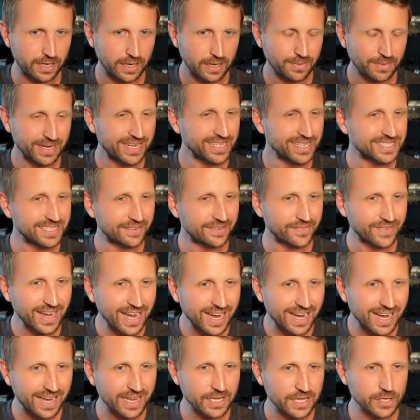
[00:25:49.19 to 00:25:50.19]
Because if
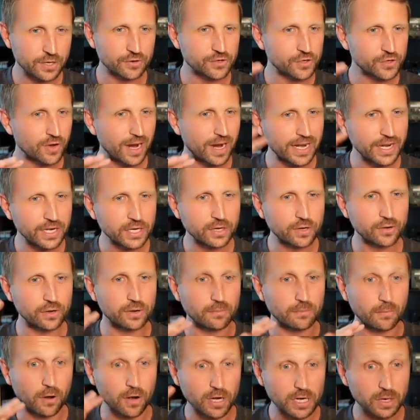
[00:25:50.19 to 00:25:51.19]
not, you're trying to go to
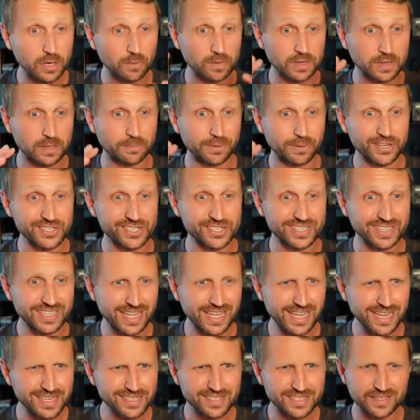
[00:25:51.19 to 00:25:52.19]
market with a bunch of
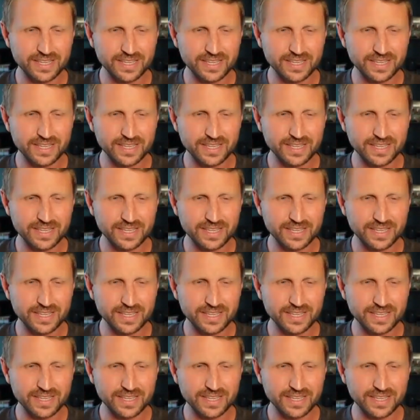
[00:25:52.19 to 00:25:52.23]
things.